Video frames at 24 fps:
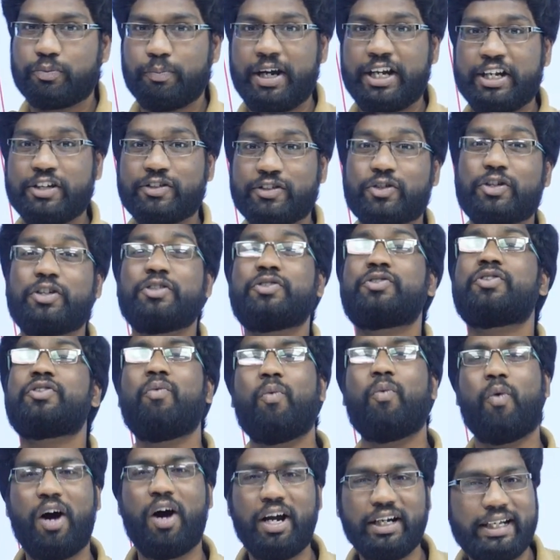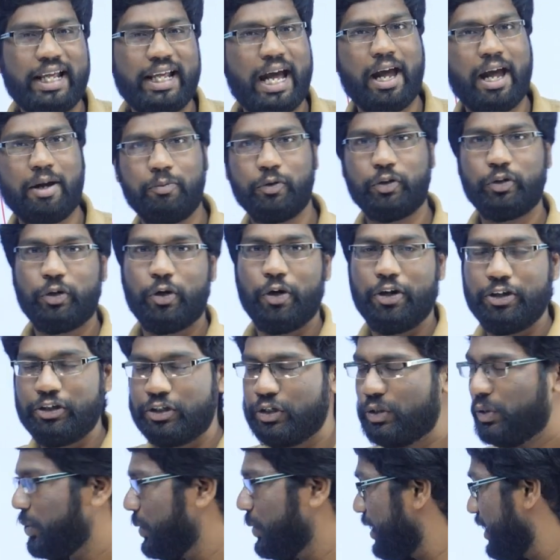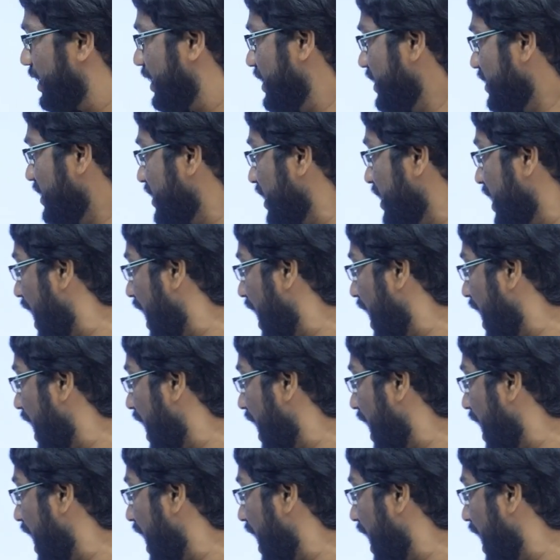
my dear students. So what I am going to do is,